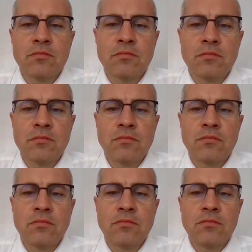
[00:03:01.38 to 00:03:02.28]

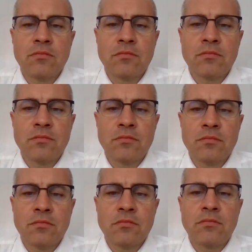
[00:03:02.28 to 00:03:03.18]

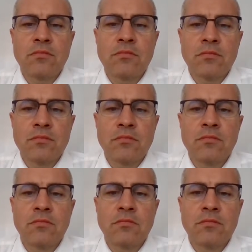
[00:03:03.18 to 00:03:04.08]

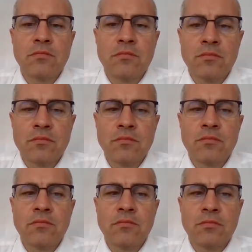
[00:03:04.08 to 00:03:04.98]

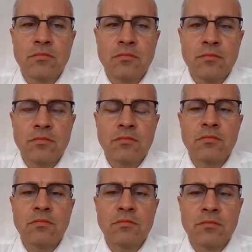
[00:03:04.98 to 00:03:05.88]

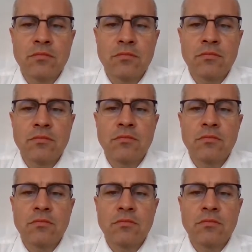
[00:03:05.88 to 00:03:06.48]
[no speech]